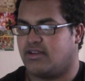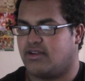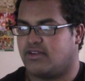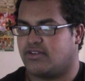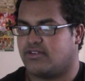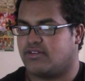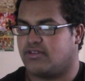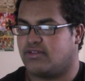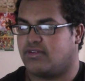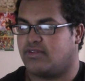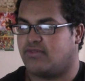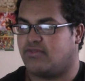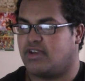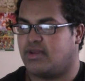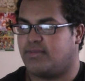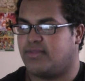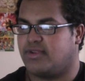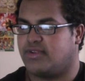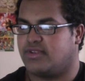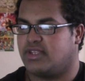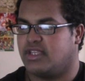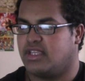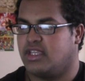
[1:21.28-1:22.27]
Arsenal of
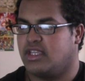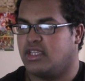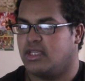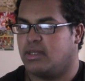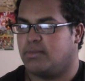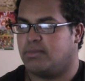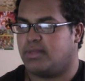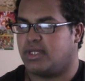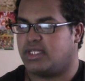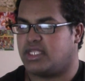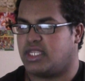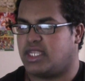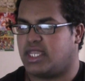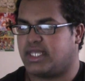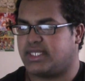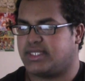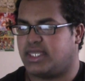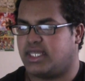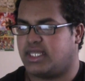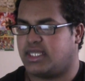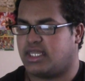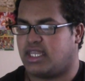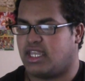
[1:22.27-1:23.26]
weapons. But the
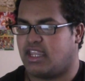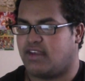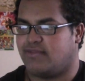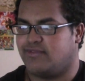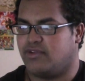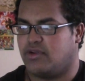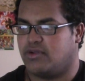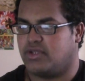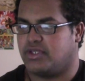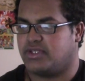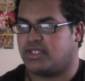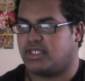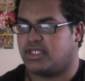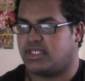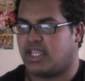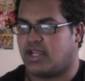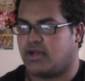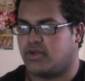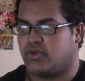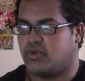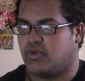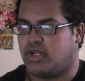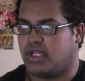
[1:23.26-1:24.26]
next thing I have noticed is
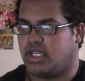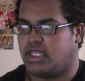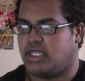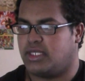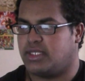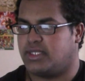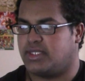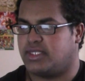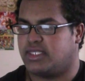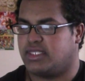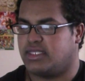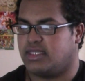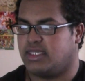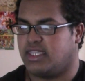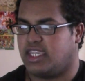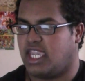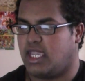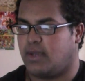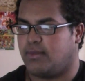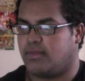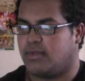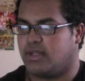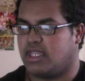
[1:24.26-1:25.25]
how tricky this
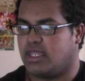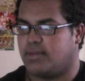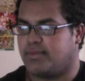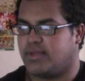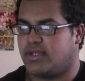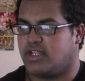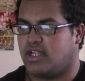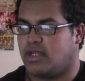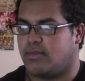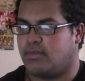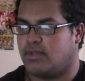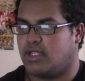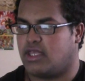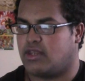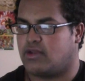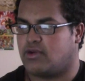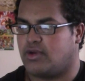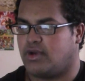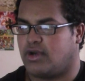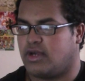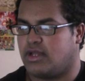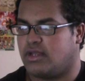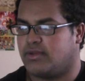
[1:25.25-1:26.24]
game can become
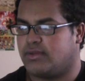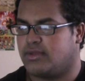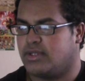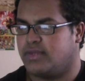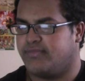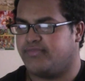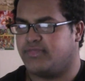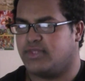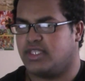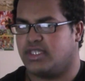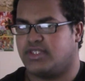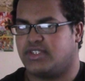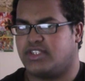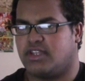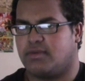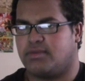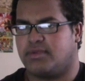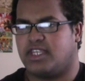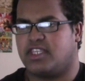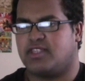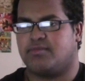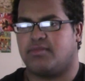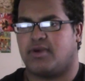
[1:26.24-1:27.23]
later on.
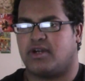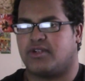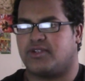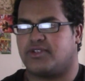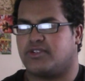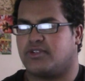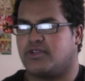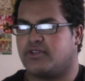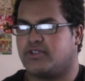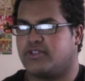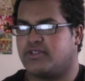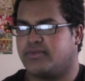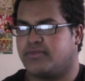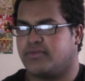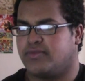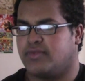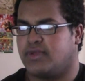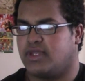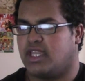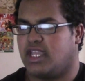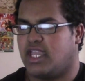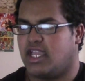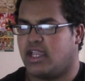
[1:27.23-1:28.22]
Some of these monsters
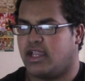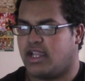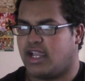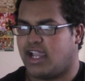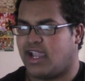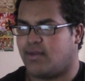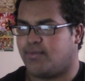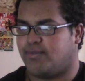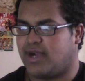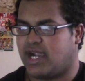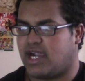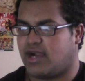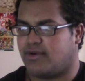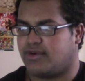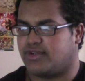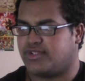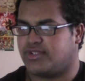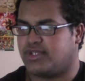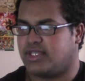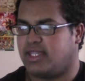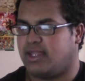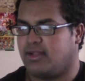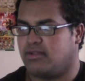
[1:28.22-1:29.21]
have
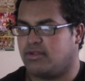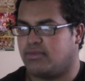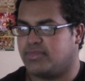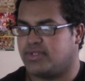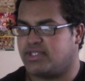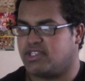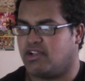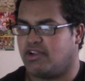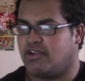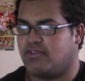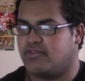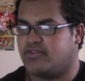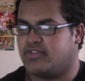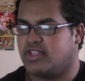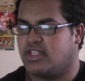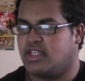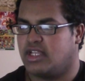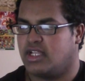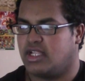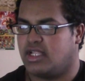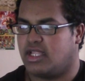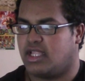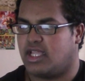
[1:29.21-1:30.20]
powers to heal themselves
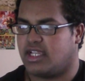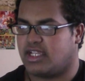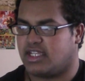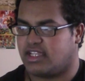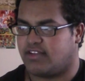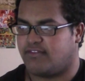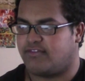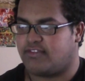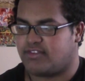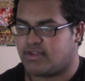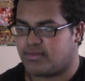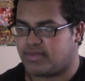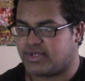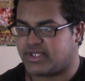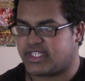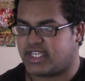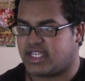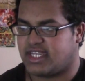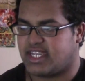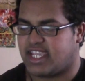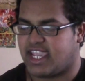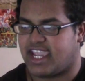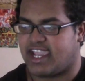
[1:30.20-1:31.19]
like
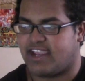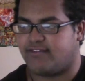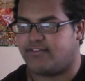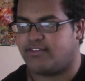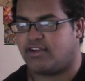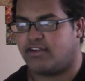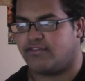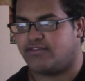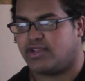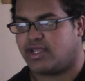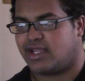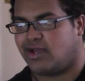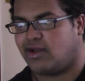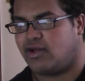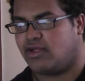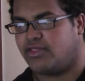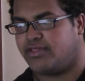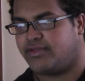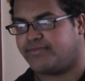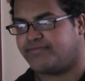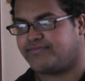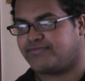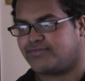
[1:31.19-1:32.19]
50% half of their
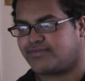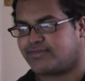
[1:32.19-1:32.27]
health,